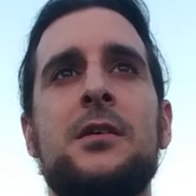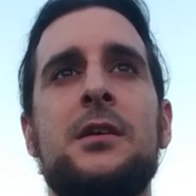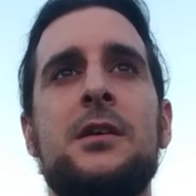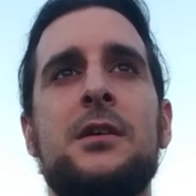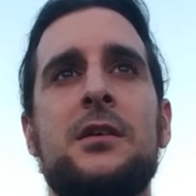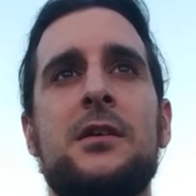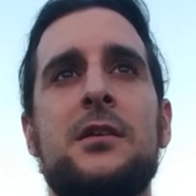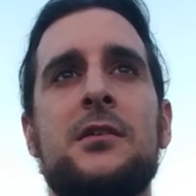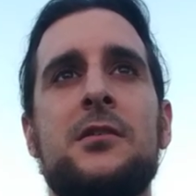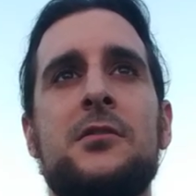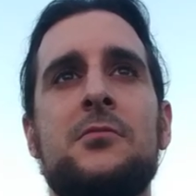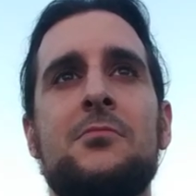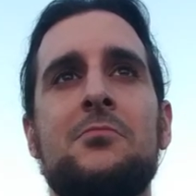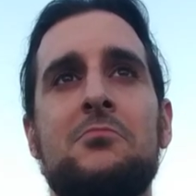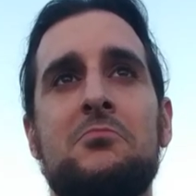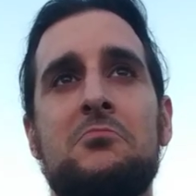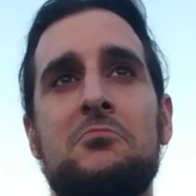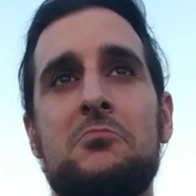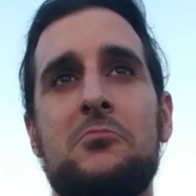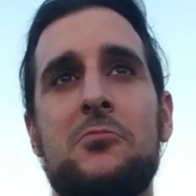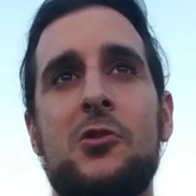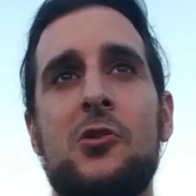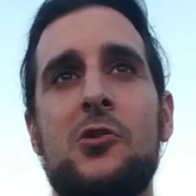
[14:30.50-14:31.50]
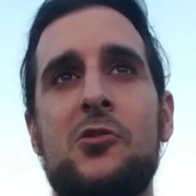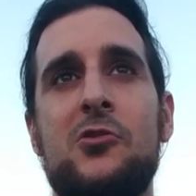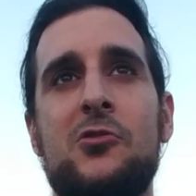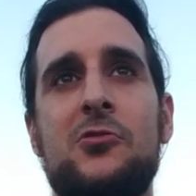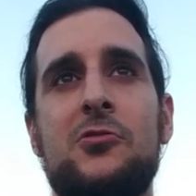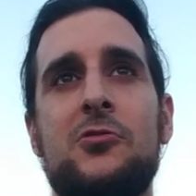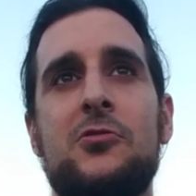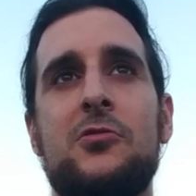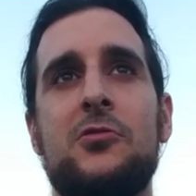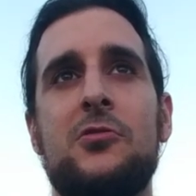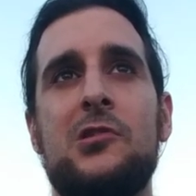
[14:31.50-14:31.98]
It can
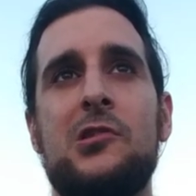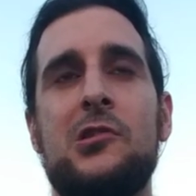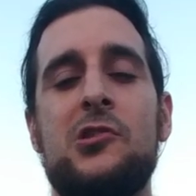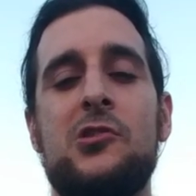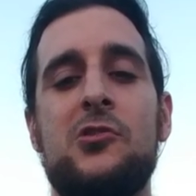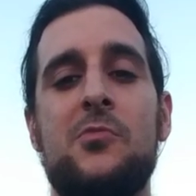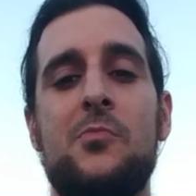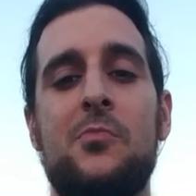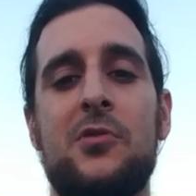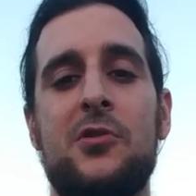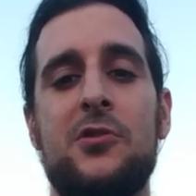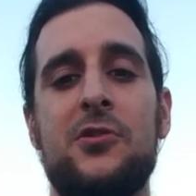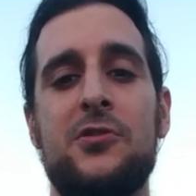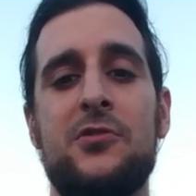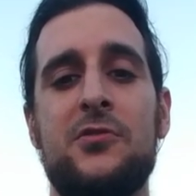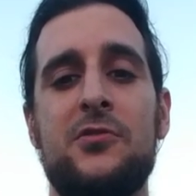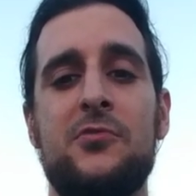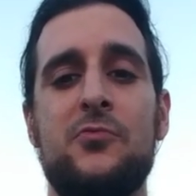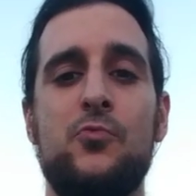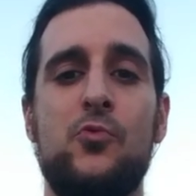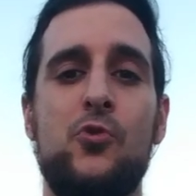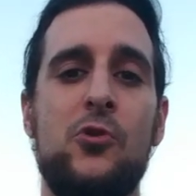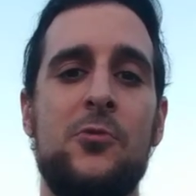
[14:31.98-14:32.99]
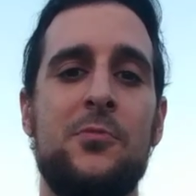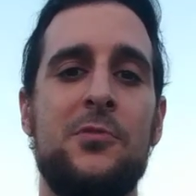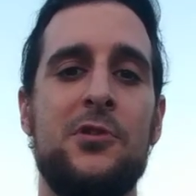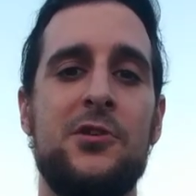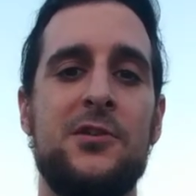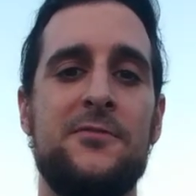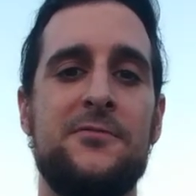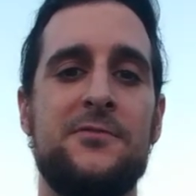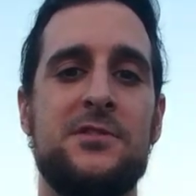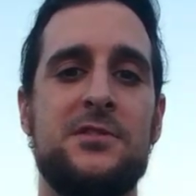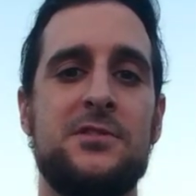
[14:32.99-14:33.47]
burn warm
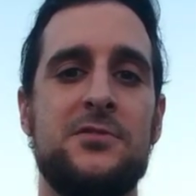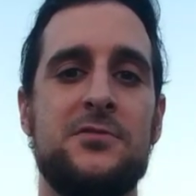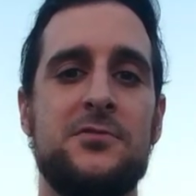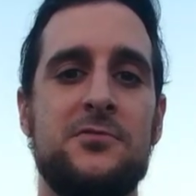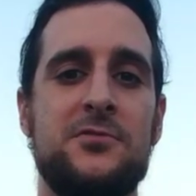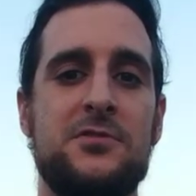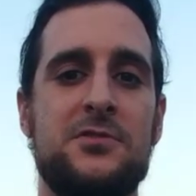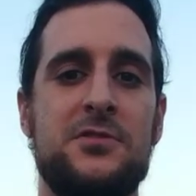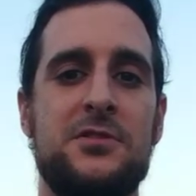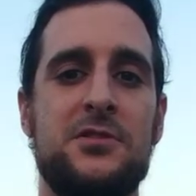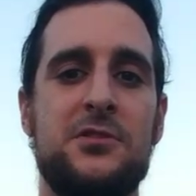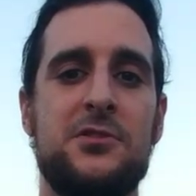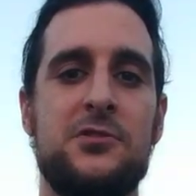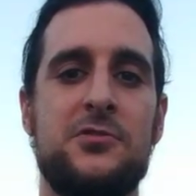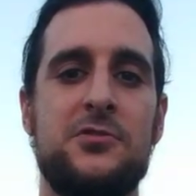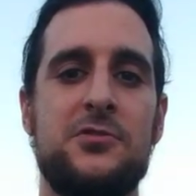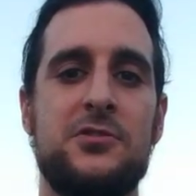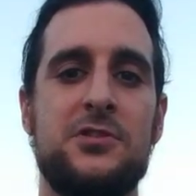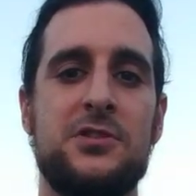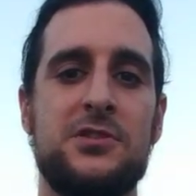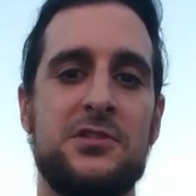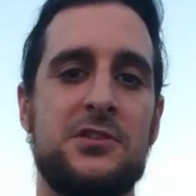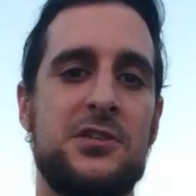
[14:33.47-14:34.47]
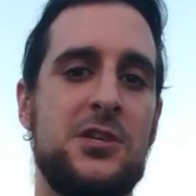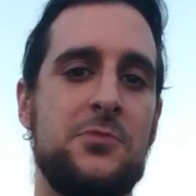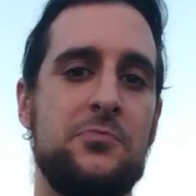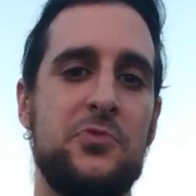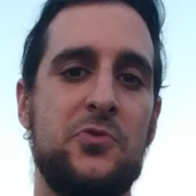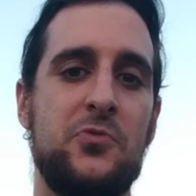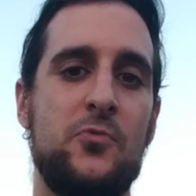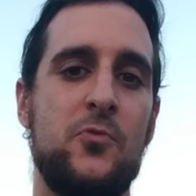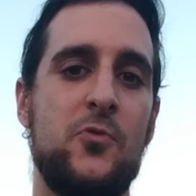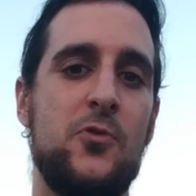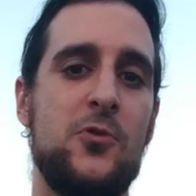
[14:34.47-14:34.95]
enough to just keep
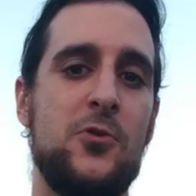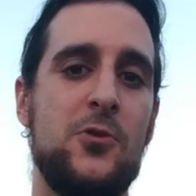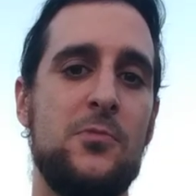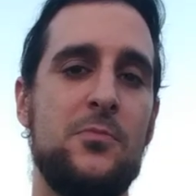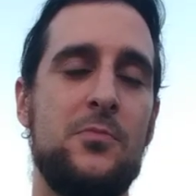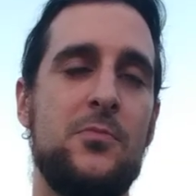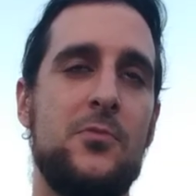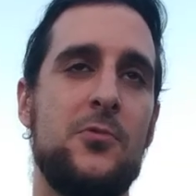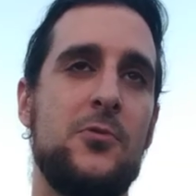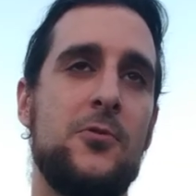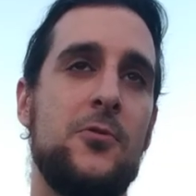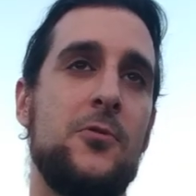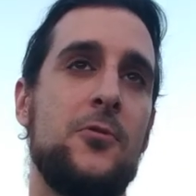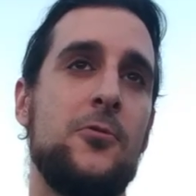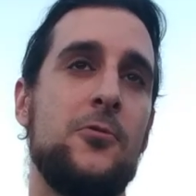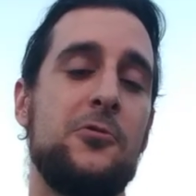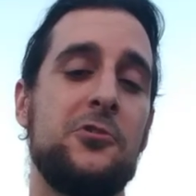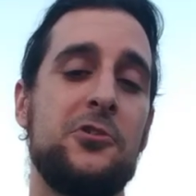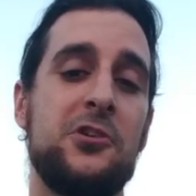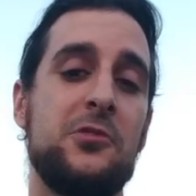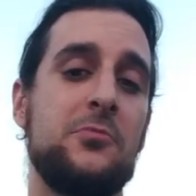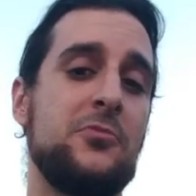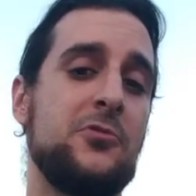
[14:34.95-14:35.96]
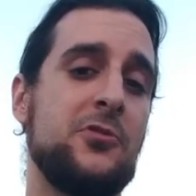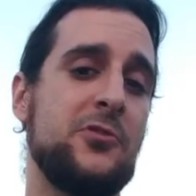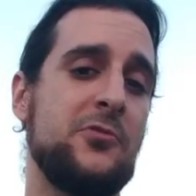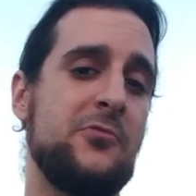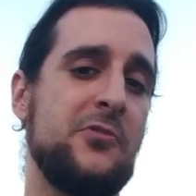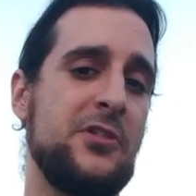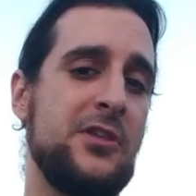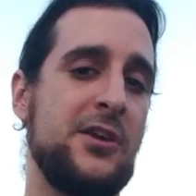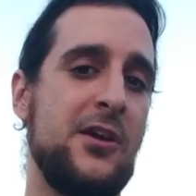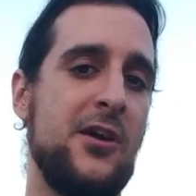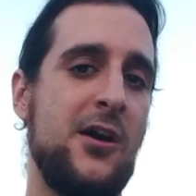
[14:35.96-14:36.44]
you warm, or it can burn
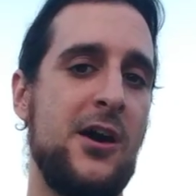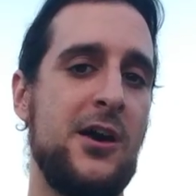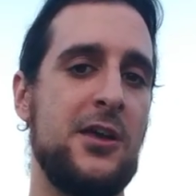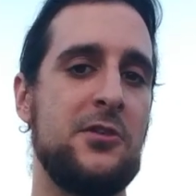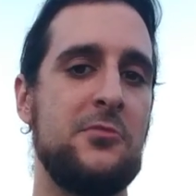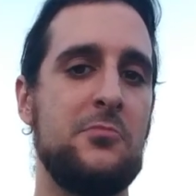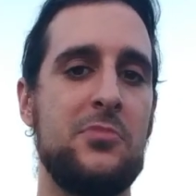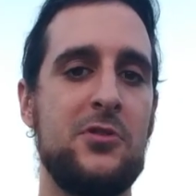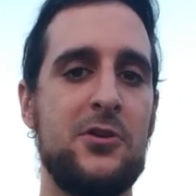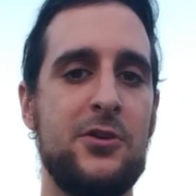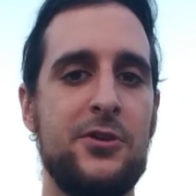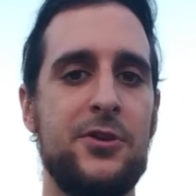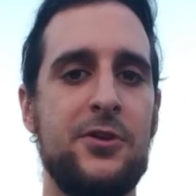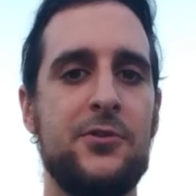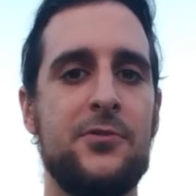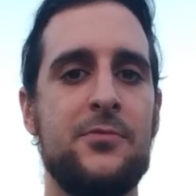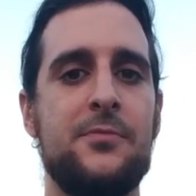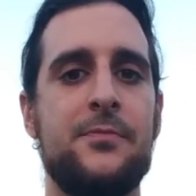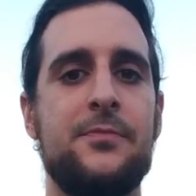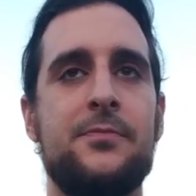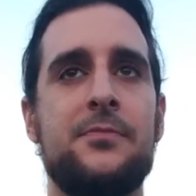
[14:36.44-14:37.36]
really hot and burn you.